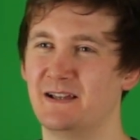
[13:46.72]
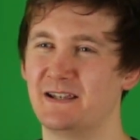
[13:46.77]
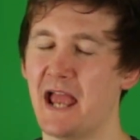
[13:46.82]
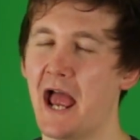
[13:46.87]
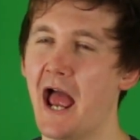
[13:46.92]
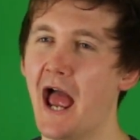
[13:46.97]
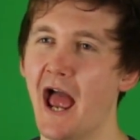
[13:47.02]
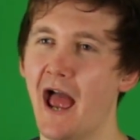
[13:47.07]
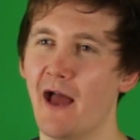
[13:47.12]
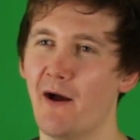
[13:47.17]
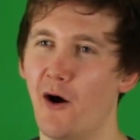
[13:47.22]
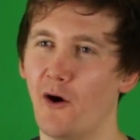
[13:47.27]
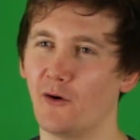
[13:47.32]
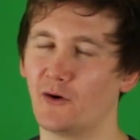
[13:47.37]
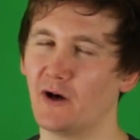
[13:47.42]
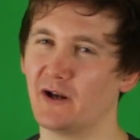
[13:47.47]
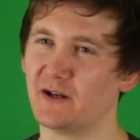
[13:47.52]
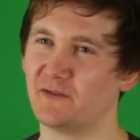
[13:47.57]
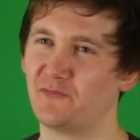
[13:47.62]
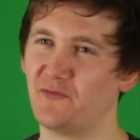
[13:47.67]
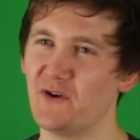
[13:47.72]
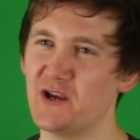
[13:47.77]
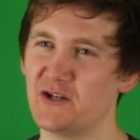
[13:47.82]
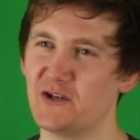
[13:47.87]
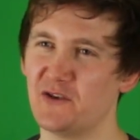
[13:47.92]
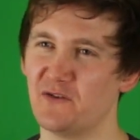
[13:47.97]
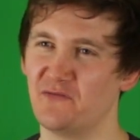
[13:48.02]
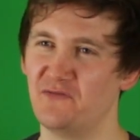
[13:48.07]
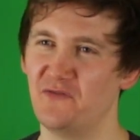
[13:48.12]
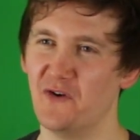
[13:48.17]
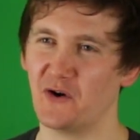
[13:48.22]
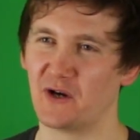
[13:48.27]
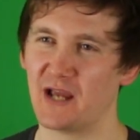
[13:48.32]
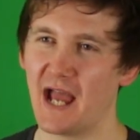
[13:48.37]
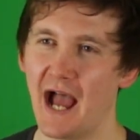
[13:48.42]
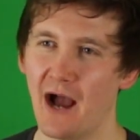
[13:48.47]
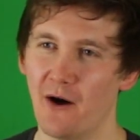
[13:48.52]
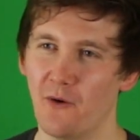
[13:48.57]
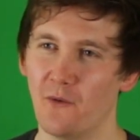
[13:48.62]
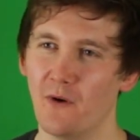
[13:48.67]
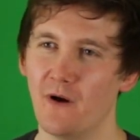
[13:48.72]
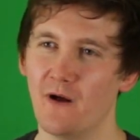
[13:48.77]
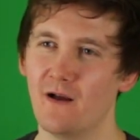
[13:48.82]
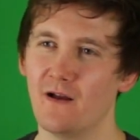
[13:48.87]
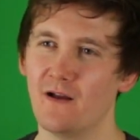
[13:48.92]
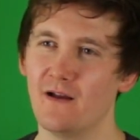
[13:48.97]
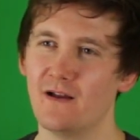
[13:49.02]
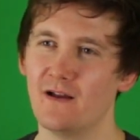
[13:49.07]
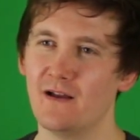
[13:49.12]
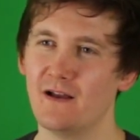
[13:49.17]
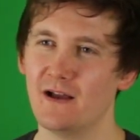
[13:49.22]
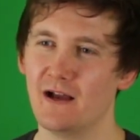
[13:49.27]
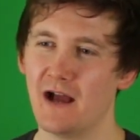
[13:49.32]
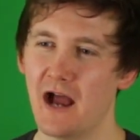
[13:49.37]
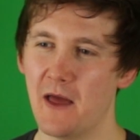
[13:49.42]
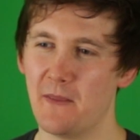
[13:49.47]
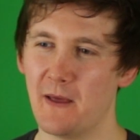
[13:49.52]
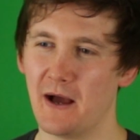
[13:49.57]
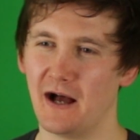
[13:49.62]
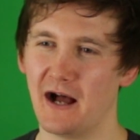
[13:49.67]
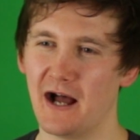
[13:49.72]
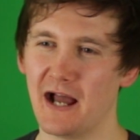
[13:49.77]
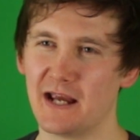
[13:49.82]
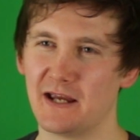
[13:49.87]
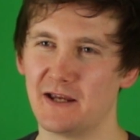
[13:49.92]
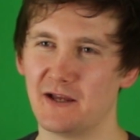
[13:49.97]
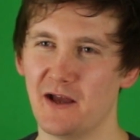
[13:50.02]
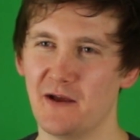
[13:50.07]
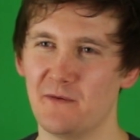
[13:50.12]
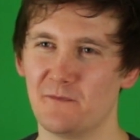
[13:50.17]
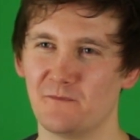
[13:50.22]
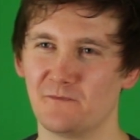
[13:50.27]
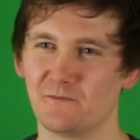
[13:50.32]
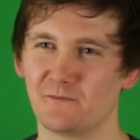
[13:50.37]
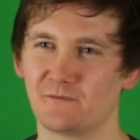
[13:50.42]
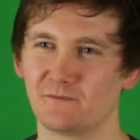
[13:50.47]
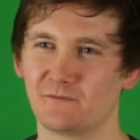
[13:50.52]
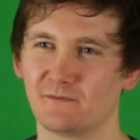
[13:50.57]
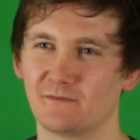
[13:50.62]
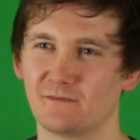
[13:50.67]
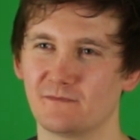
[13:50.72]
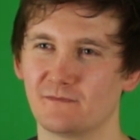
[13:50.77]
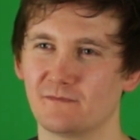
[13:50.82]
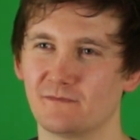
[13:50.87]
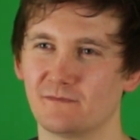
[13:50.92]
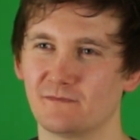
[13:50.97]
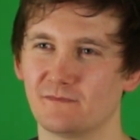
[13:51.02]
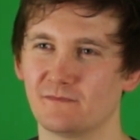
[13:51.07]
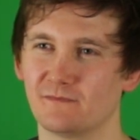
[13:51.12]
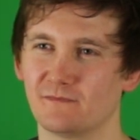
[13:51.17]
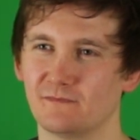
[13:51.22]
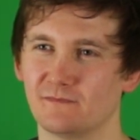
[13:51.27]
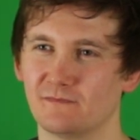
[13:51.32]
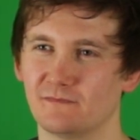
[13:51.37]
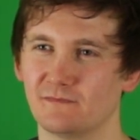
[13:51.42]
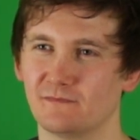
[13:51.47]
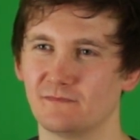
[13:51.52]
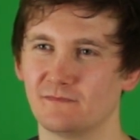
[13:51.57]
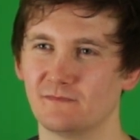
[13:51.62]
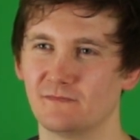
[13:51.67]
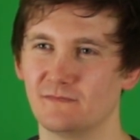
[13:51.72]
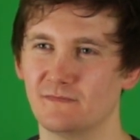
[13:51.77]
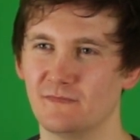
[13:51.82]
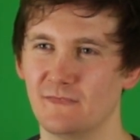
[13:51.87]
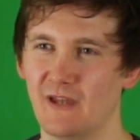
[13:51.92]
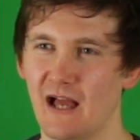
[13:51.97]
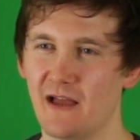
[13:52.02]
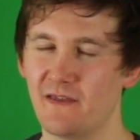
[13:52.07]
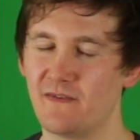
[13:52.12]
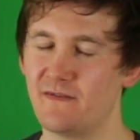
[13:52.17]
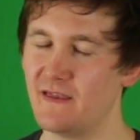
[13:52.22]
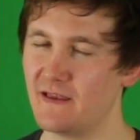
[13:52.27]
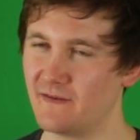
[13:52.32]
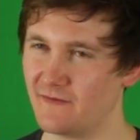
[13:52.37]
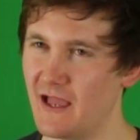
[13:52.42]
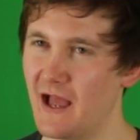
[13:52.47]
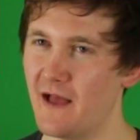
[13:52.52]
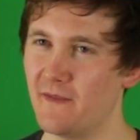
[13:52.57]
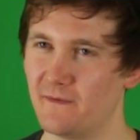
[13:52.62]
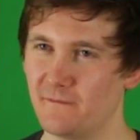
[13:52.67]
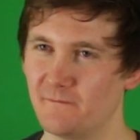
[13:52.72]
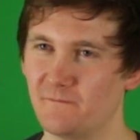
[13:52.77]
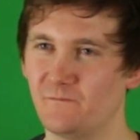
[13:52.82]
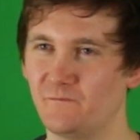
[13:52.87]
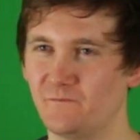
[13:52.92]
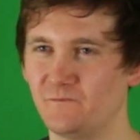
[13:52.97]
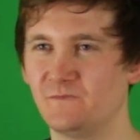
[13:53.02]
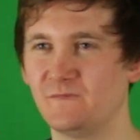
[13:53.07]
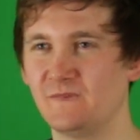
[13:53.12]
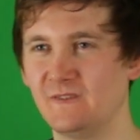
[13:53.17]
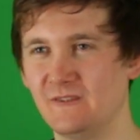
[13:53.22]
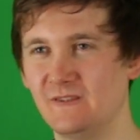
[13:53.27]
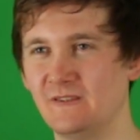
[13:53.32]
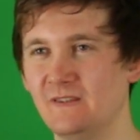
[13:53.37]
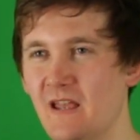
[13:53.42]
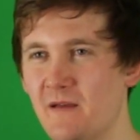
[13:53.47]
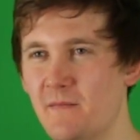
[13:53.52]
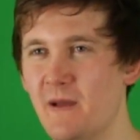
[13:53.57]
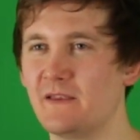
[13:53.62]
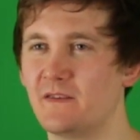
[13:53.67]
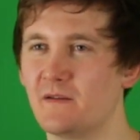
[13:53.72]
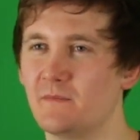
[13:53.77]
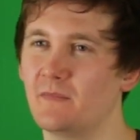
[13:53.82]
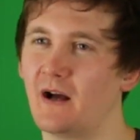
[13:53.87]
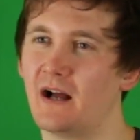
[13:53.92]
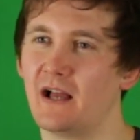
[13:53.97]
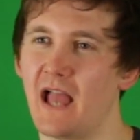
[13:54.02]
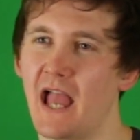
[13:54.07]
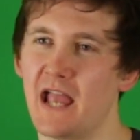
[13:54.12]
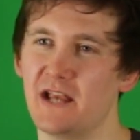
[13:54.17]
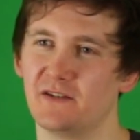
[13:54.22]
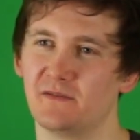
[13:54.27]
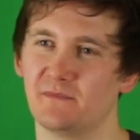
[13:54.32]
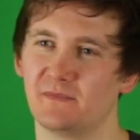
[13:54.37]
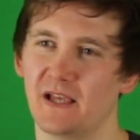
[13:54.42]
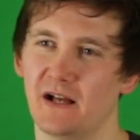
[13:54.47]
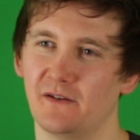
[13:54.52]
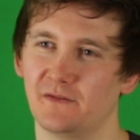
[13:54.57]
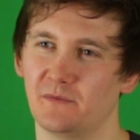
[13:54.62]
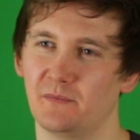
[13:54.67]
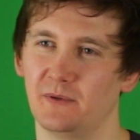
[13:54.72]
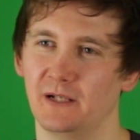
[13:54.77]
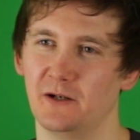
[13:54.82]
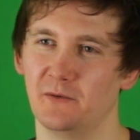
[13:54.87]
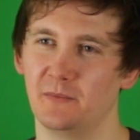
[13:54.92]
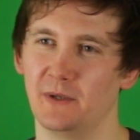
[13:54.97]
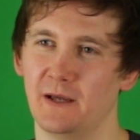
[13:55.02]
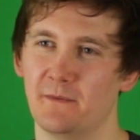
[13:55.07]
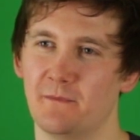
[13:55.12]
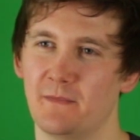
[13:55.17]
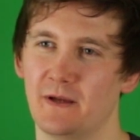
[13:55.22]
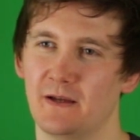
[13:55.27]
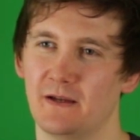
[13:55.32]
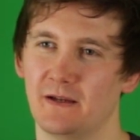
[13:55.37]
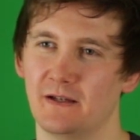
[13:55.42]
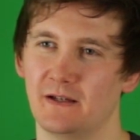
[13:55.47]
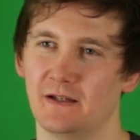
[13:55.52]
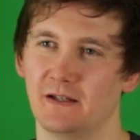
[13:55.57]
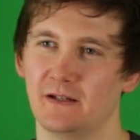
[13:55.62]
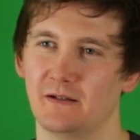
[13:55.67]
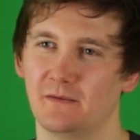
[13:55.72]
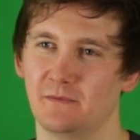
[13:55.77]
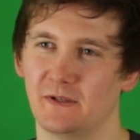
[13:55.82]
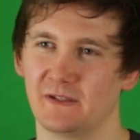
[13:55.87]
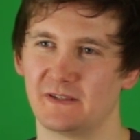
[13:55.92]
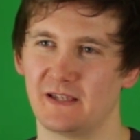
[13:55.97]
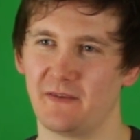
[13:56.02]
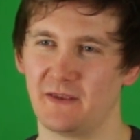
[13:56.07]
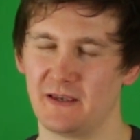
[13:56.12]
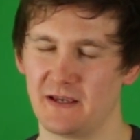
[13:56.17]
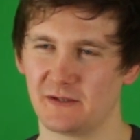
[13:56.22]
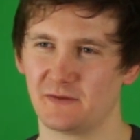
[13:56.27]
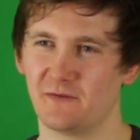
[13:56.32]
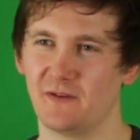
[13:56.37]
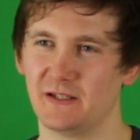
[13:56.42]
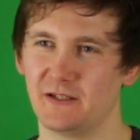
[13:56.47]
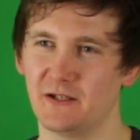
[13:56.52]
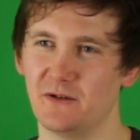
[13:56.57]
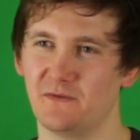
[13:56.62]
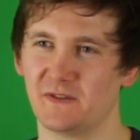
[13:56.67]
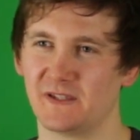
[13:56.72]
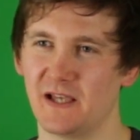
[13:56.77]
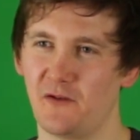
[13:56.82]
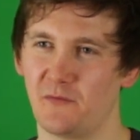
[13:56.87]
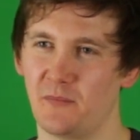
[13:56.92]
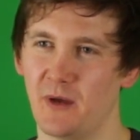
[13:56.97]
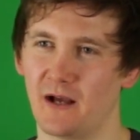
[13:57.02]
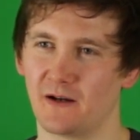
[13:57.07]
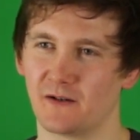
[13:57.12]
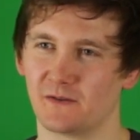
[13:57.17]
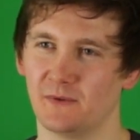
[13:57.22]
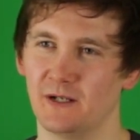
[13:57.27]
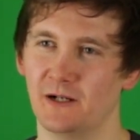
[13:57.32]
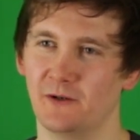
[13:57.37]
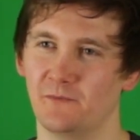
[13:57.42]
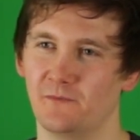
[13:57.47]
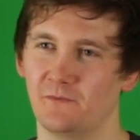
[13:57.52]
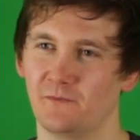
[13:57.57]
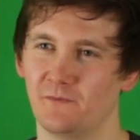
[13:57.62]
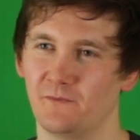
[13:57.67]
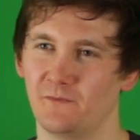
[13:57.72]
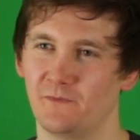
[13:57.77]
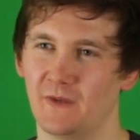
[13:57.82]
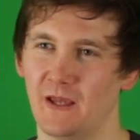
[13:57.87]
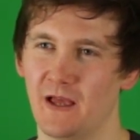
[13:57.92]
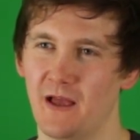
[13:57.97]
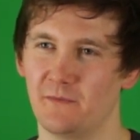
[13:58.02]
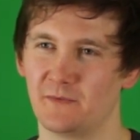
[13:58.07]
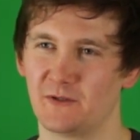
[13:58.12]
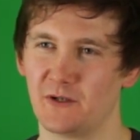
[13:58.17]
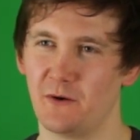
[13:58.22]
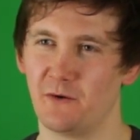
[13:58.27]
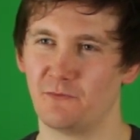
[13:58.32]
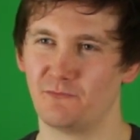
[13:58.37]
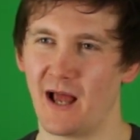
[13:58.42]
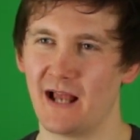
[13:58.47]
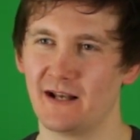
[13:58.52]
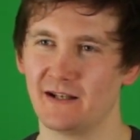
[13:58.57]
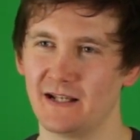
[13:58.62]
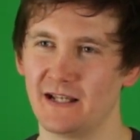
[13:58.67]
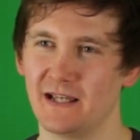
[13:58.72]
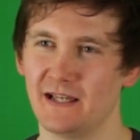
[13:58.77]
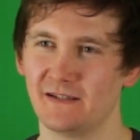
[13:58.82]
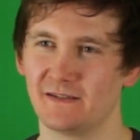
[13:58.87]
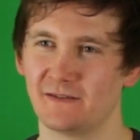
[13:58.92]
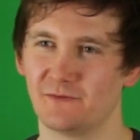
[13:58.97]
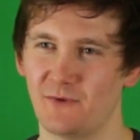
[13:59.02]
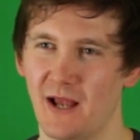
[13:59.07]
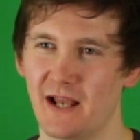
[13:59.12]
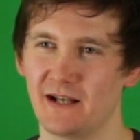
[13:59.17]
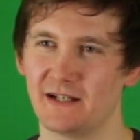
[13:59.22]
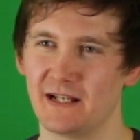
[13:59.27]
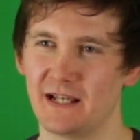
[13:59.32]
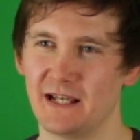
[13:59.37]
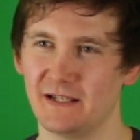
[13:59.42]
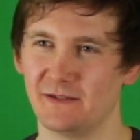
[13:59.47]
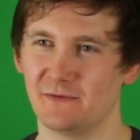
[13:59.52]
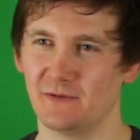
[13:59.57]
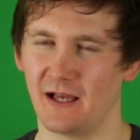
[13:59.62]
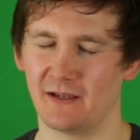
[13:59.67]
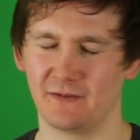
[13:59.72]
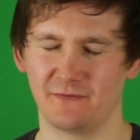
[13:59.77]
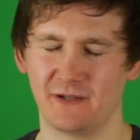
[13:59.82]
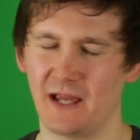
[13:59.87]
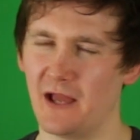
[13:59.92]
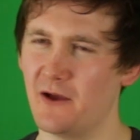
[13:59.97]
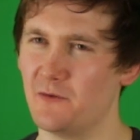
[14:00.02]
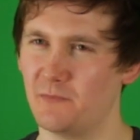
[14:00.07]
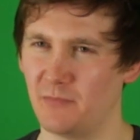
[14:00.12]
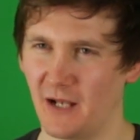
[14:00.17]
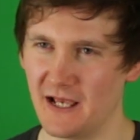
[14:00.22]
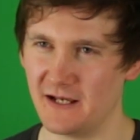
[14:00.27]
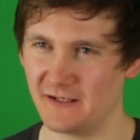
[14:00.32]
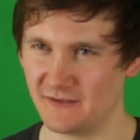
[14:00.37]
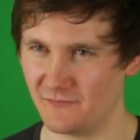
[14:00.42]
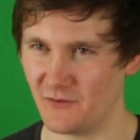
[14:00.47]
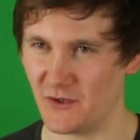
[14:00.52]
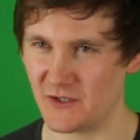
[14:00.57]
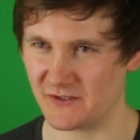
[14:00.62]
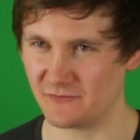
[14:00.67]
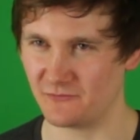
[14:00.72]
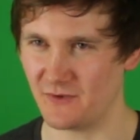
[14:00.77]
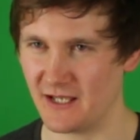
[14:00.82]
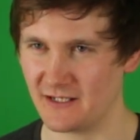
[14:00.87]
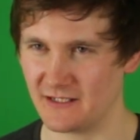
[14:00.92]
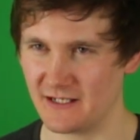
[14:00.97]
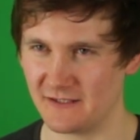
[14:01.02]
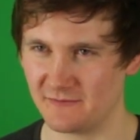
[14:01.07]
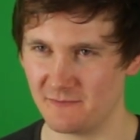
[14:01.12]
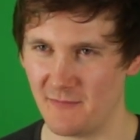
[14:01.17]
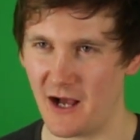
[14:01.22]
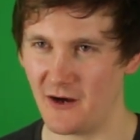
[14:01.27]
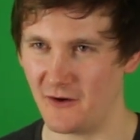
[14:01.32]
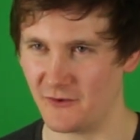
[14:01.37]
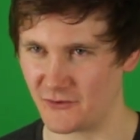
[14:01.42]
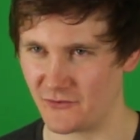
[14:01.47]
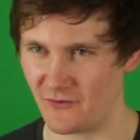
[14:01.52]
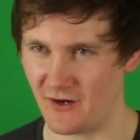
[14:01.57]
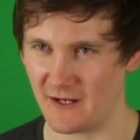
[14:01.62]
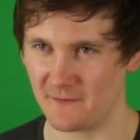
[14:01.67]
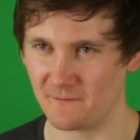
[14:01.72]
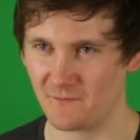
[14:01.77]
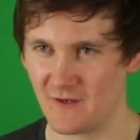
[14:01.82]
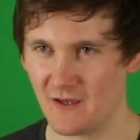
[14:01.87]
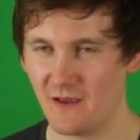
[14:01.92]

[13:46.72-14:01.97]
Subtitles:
Yeah, oh god, it freaks you the fuck out. And that but they used the same voice actors, didn't they? But they made them sound a bit older. They made them age themselves up a little bit. But I think that's what they do for South Park as well. Do you know what Randy is? Randy is, I forget who plays the voice of Randy. It's Matt or Trey.